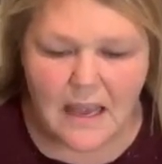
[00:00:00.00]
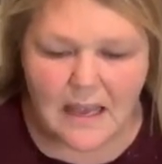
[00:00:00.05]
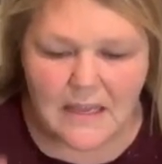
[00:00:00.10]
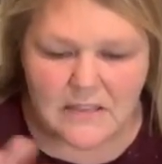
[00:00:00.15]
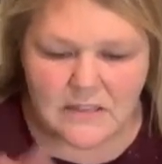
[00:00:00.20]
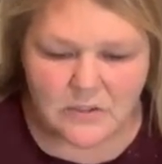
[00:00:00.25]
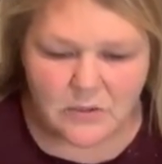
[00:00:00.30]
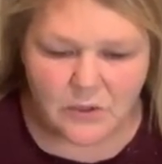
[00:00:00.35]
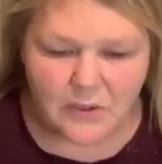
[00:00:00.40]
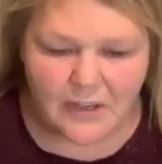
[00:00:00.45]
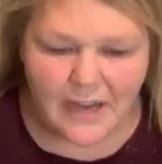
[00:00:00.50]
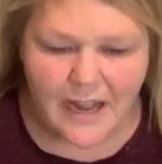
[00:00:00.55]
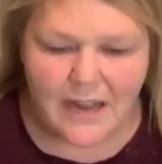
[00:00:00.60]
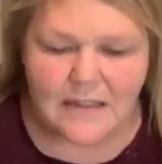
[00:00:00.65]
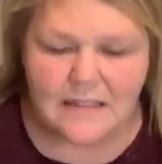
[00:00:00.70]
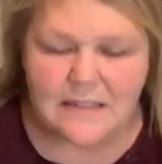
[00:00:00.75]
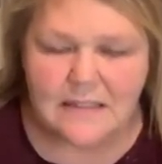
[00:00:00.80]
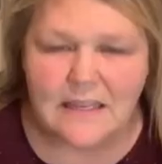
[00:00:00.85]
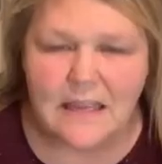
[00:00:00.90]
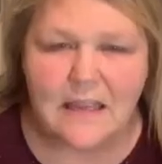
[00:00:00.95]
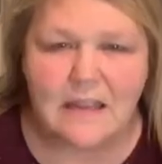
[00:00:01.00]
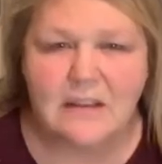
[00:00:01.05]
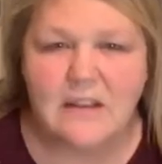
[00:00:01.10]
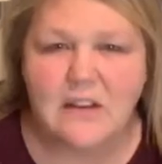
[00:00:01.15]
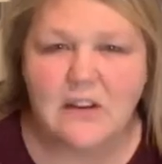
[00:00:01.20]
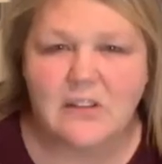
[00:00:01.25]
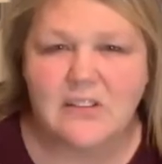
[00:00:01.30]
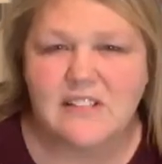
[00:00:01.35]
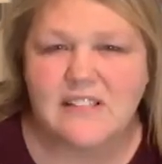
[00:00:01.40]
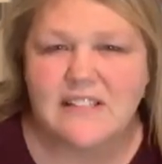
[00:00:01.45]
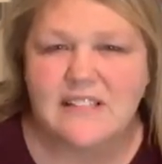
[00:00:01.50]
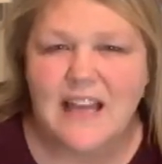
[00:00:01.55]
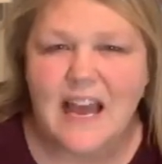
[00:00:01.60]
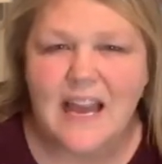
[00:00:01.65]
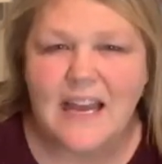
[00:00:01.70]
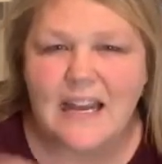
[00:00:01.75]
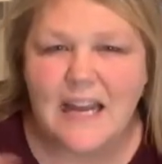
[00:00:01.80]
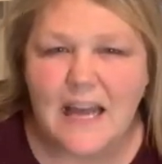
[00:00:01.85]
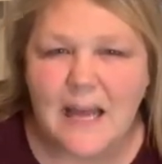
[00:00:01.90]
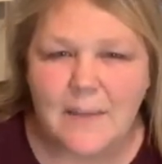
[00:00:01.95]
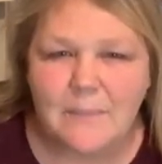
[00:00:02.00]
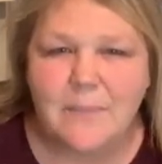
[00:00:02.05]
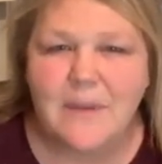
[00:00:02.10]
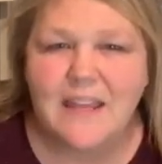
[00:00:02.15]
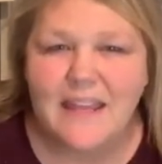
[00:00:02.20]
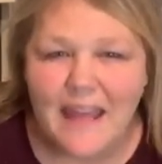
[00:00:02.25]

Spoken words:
and scroll down and say, you know, to sign up.